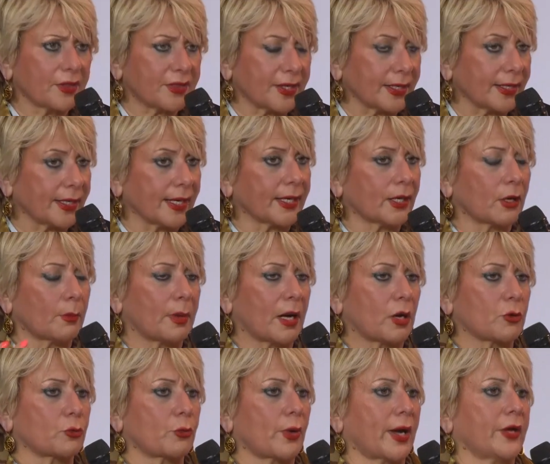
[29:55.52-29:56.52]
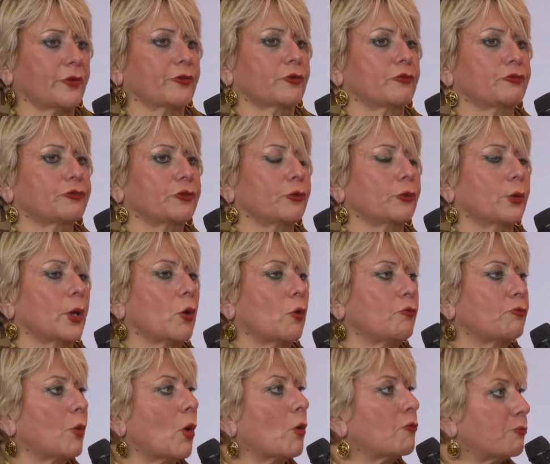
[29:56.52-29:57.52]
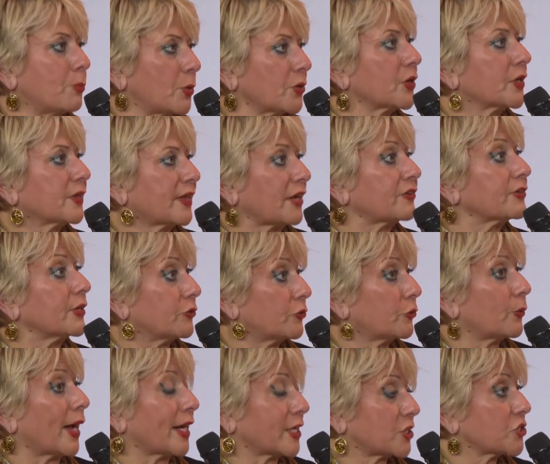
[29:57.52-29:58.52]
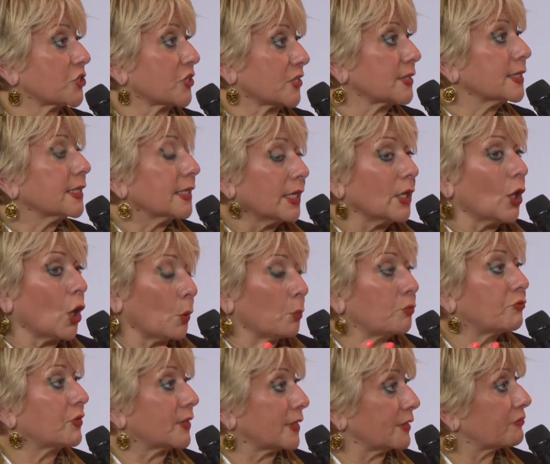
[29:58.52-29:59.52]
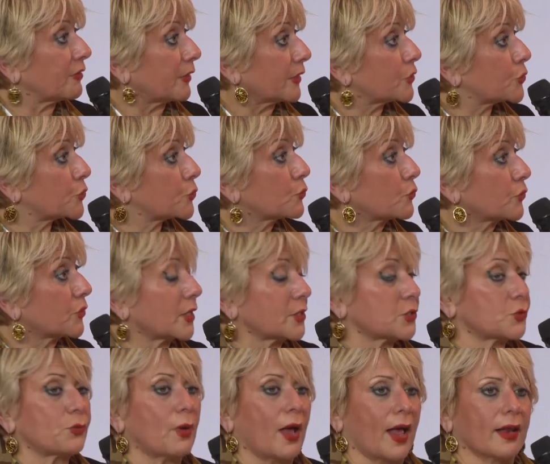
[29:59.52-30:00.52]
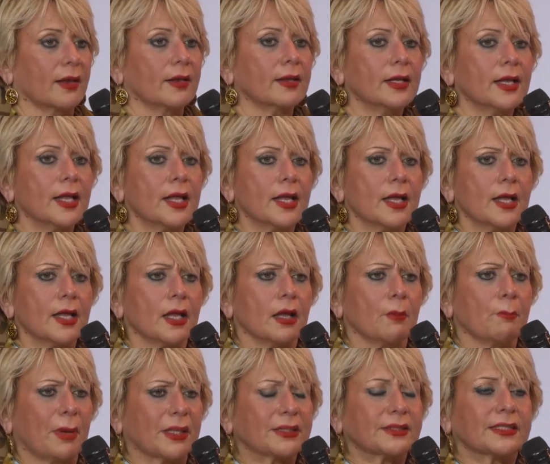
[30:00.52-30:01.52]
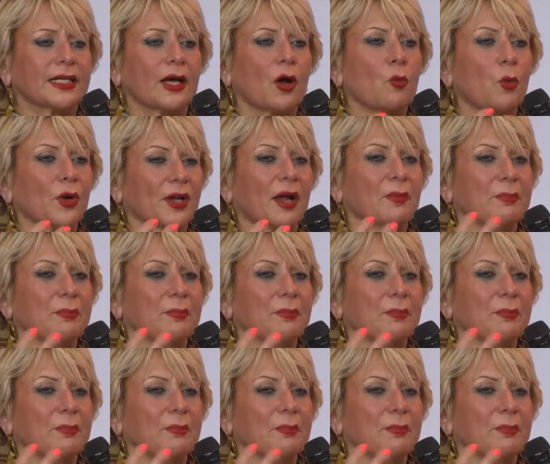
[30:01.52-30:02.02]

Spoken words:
thinking about ways of putting that into action, hopefully very soon as well. But what I